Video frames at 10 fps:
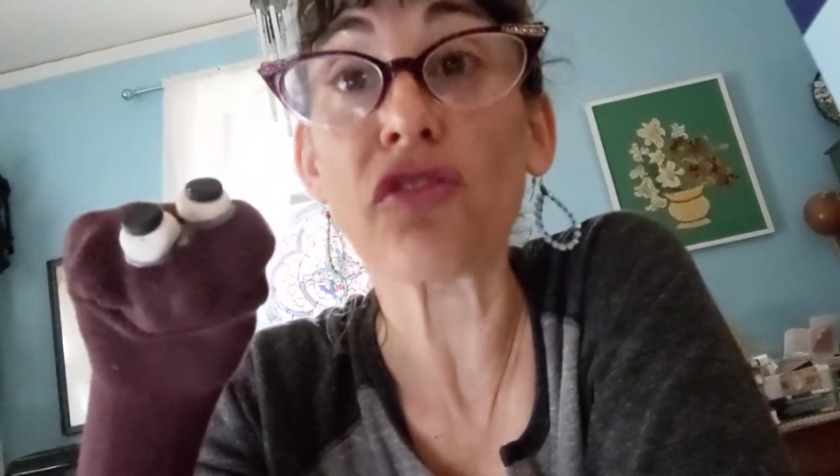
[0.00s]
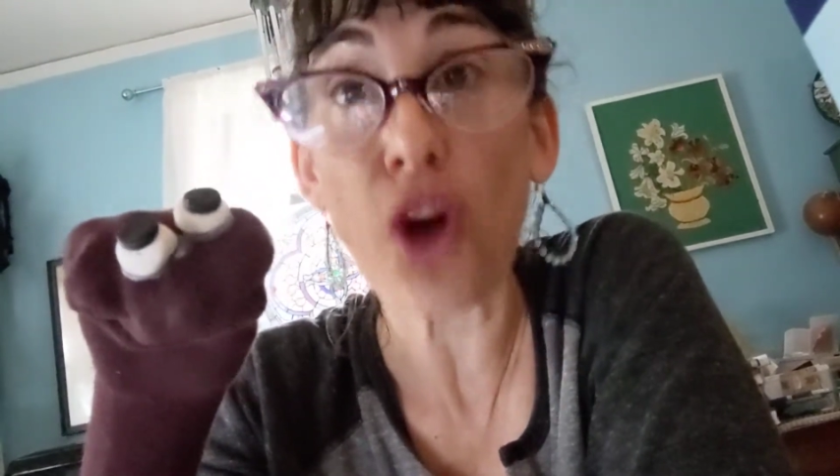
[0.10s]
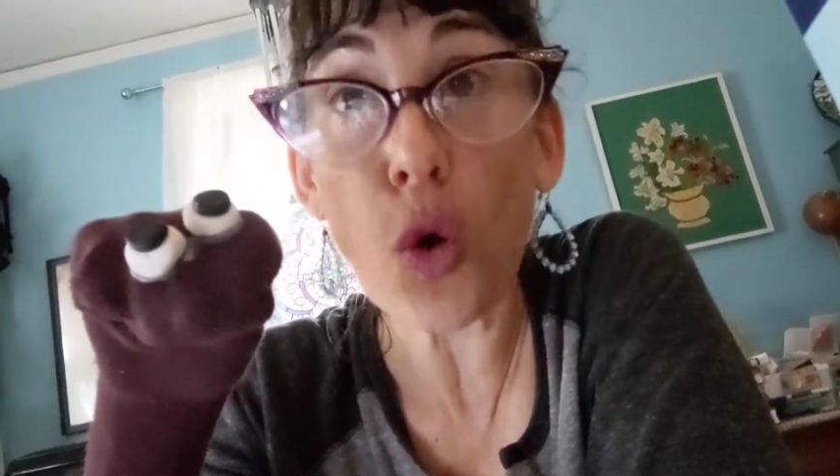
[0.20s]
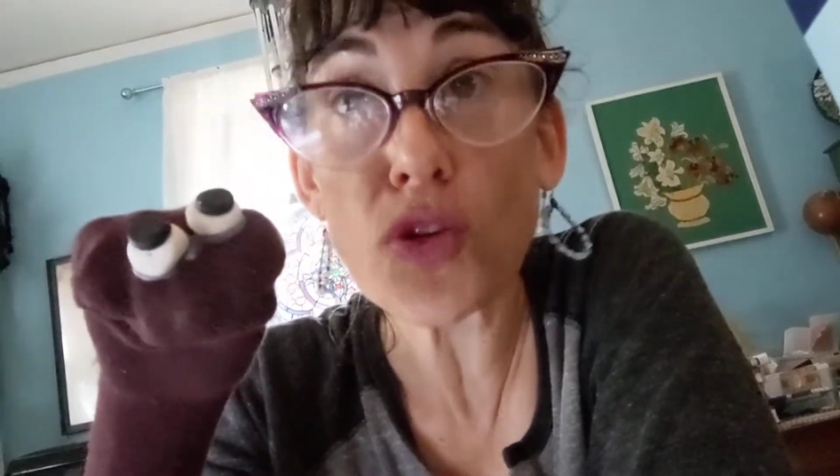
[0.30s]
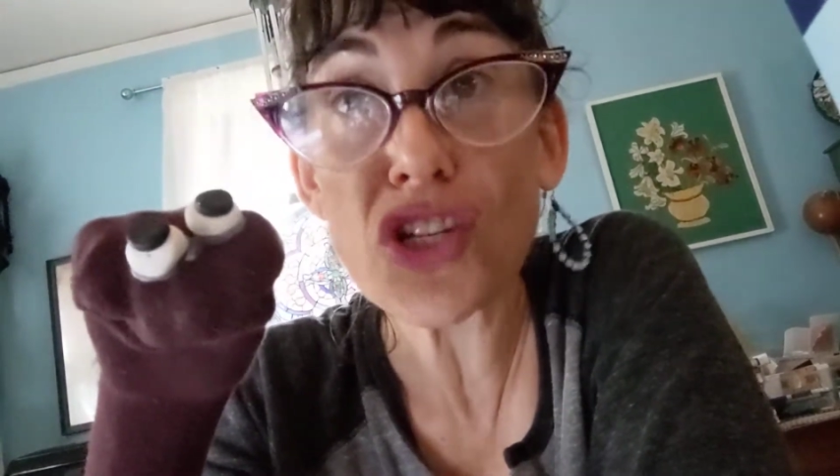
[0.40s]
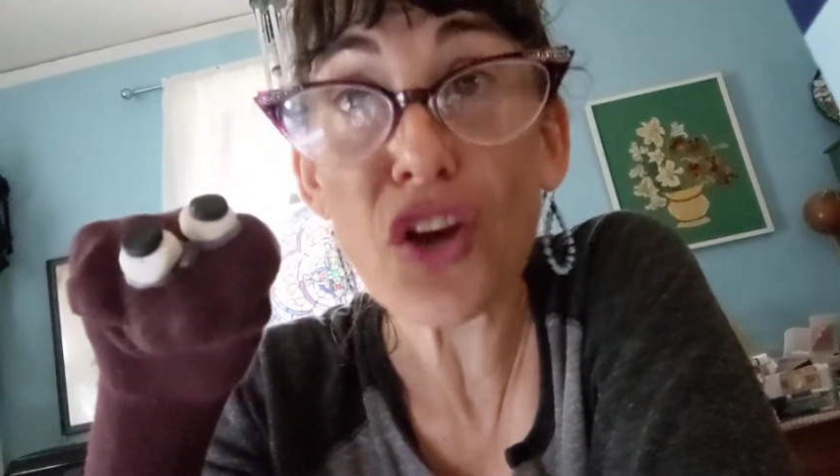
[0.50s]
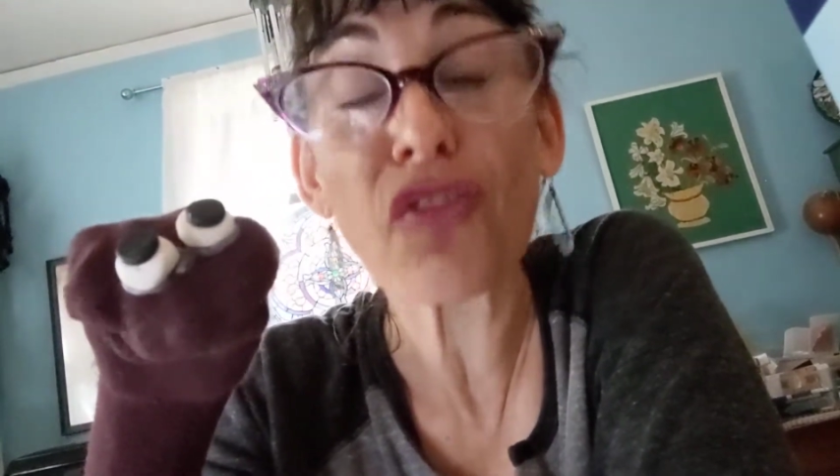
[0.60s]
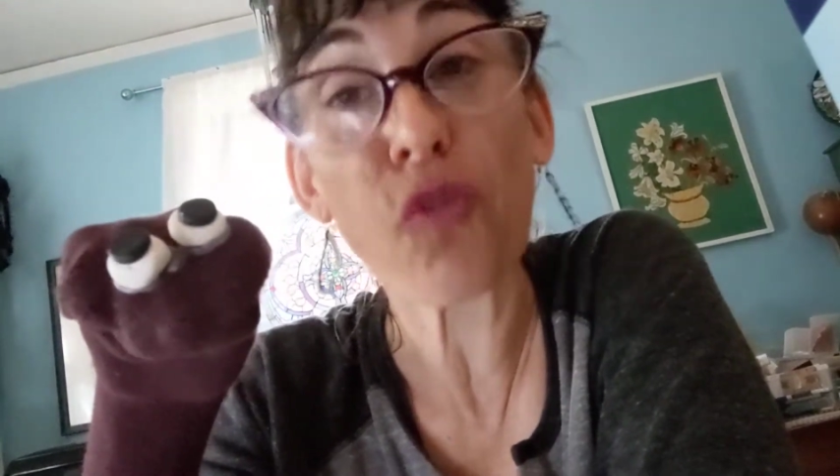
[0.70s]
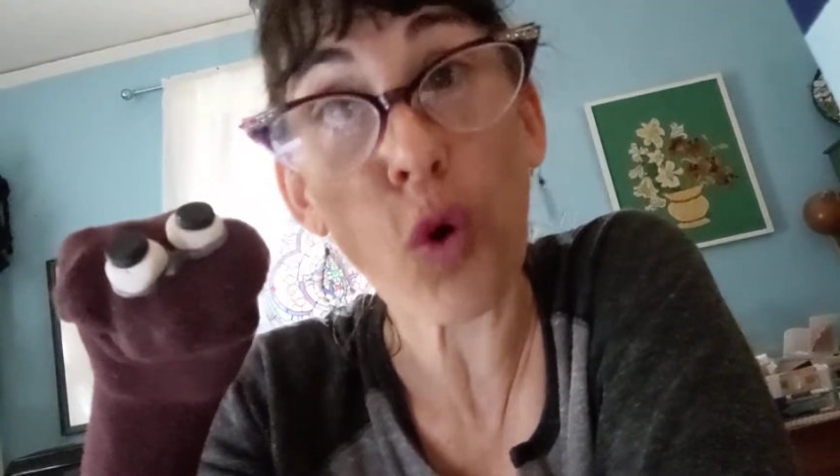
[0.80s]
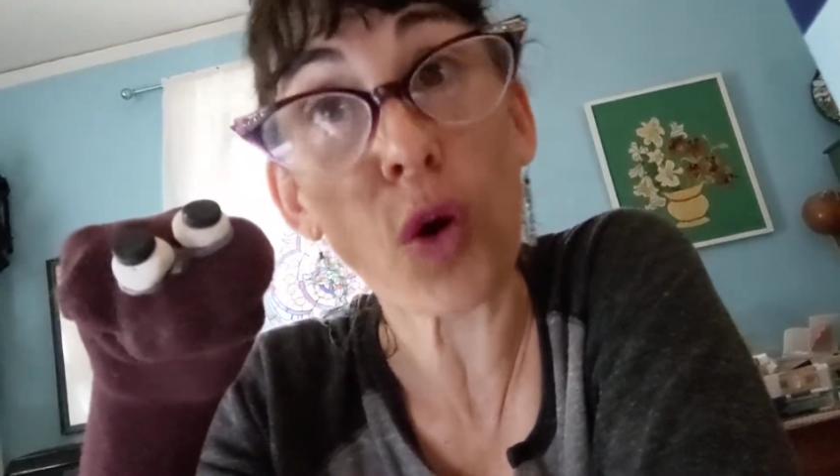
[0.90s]
Vote
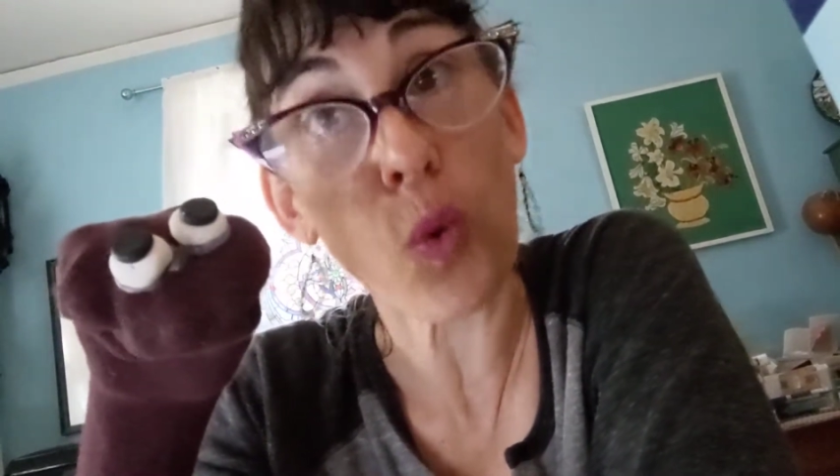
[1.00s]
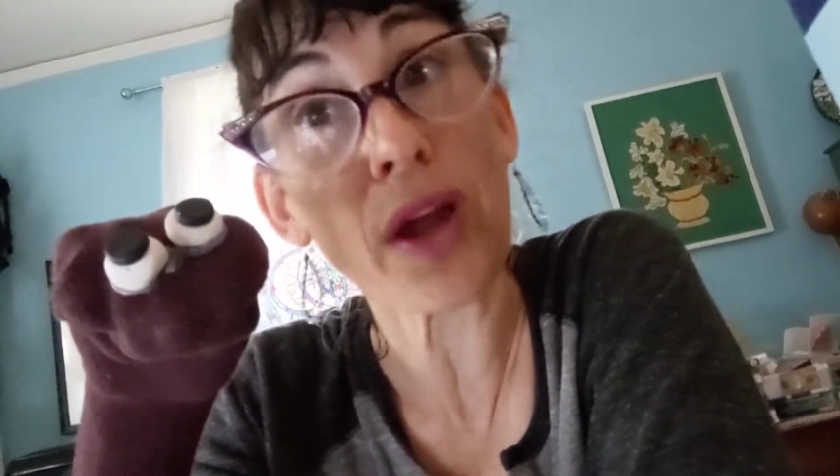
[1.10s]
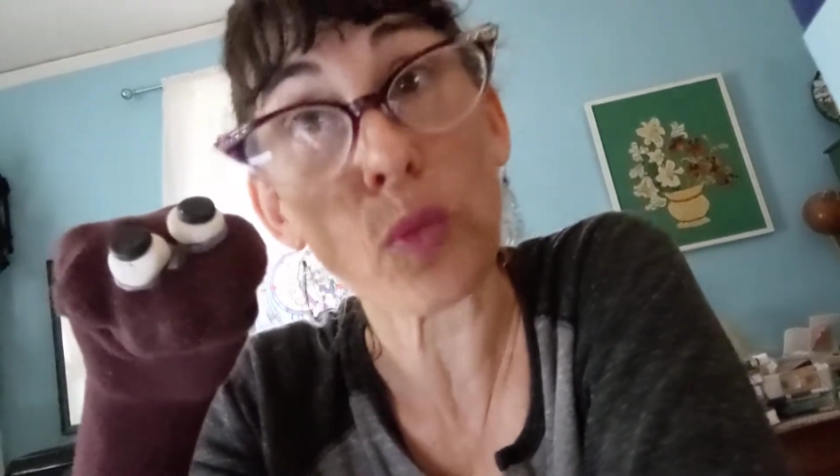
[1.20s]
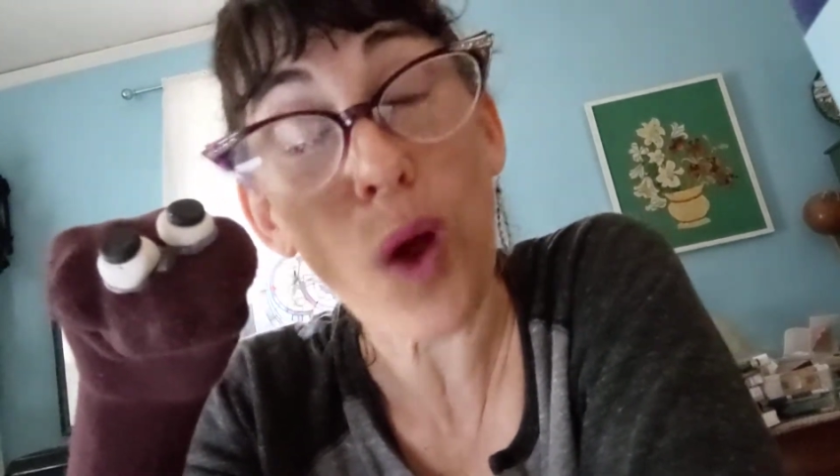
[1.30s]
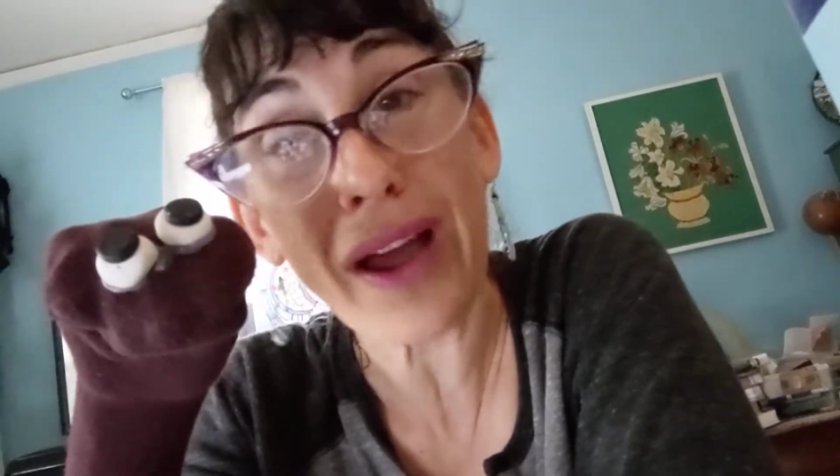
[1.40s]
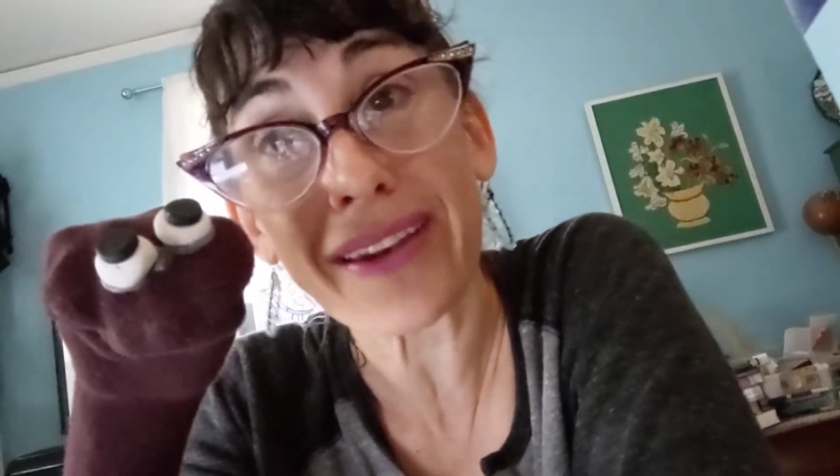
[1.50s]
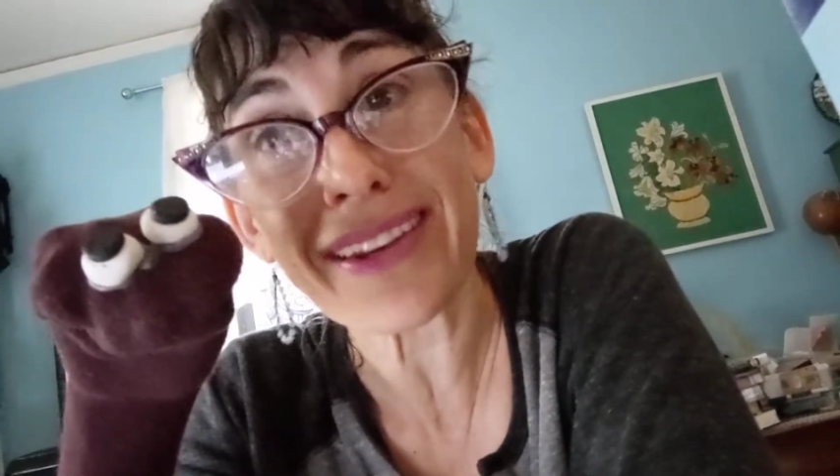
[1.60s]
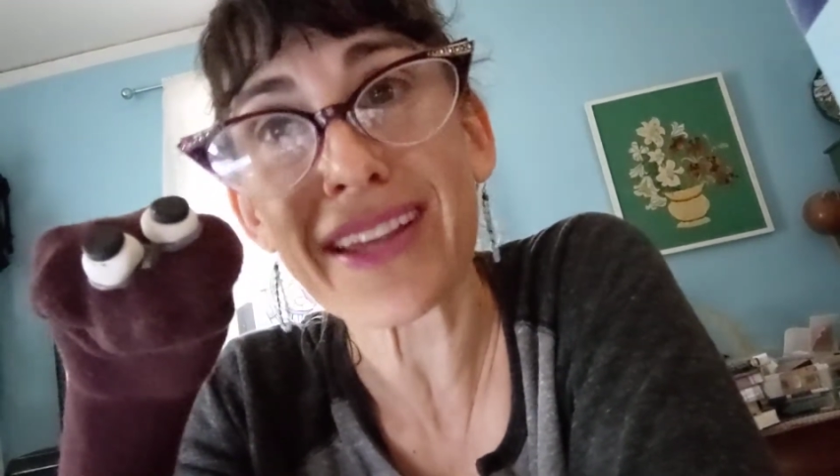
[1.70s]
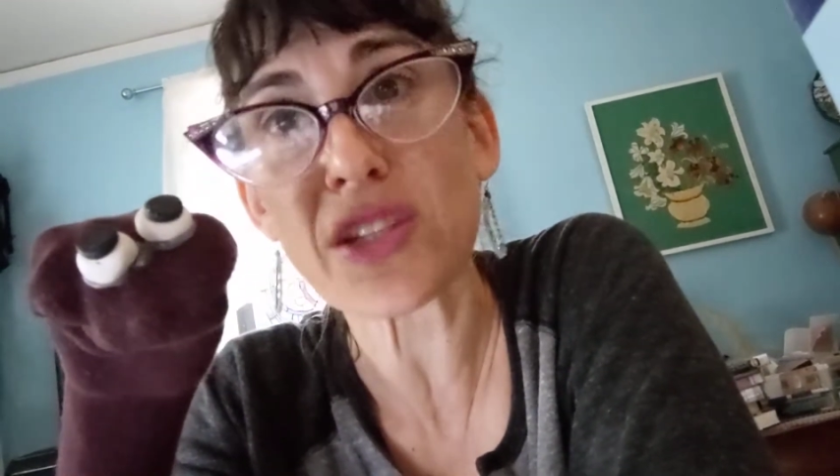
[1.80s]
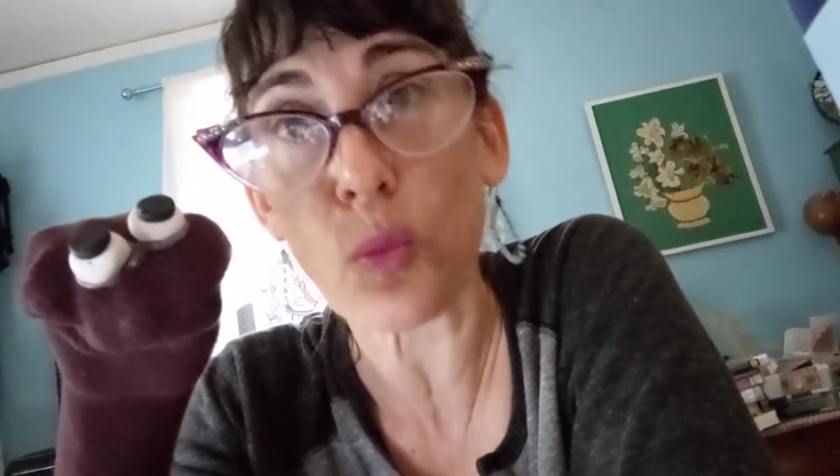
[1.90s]

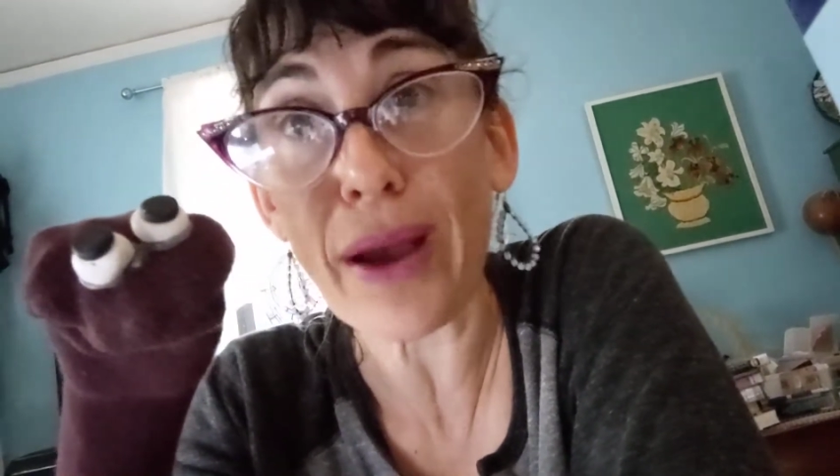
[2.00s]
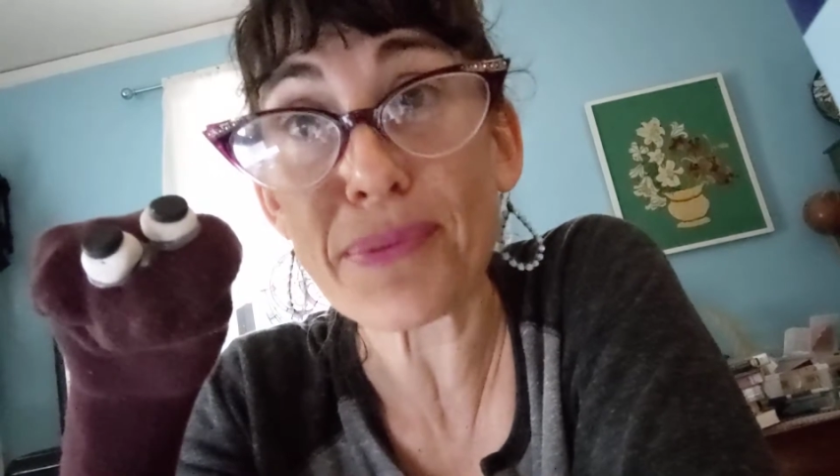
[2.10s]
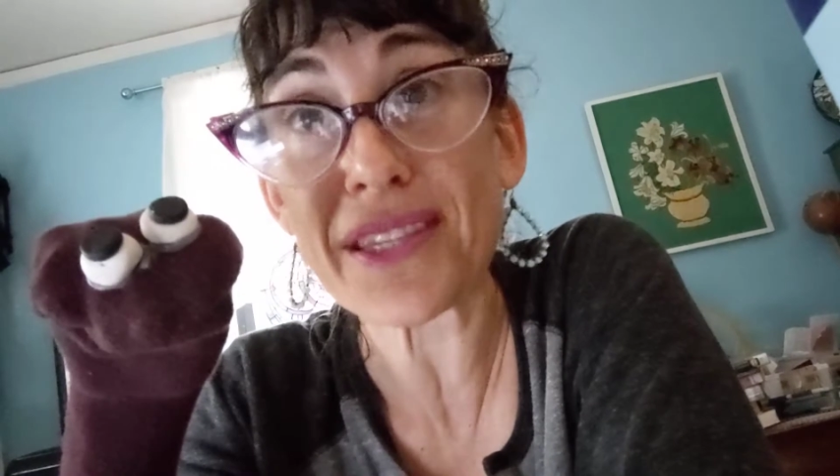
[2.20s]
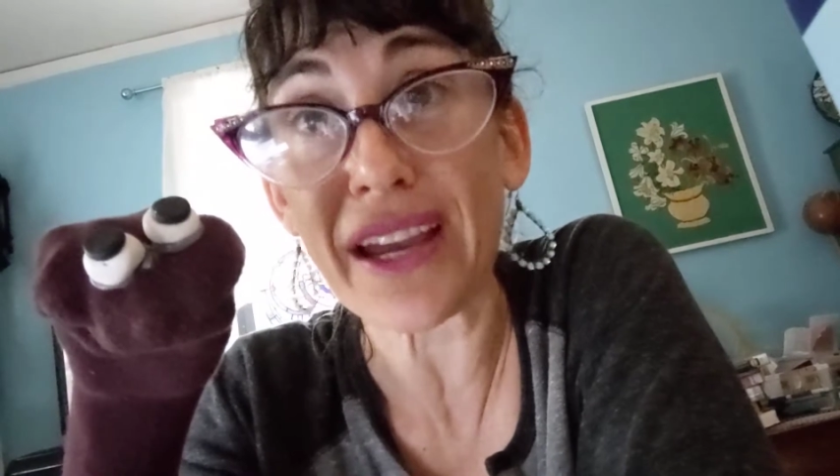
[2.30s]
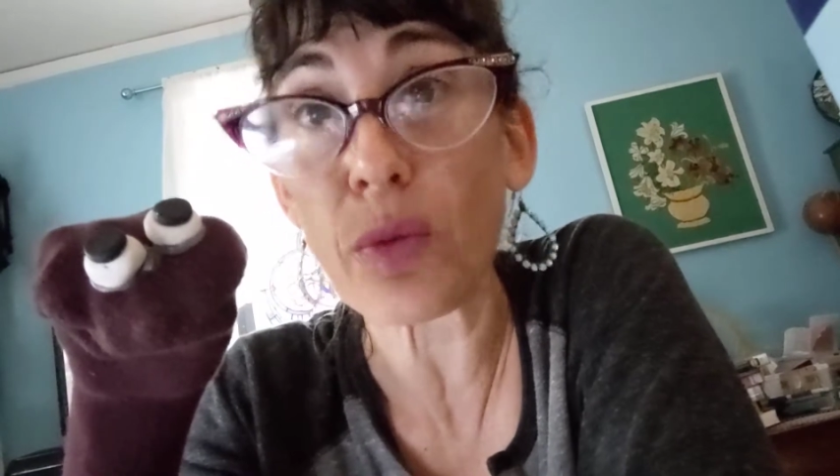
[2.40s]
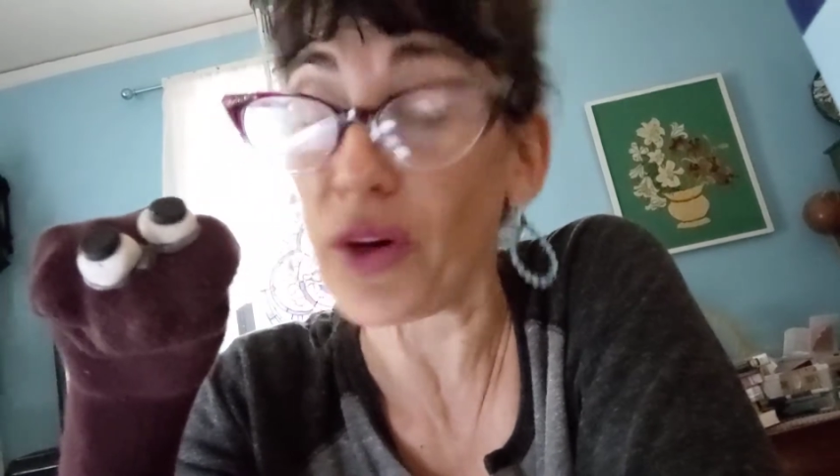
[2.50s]
411 is a website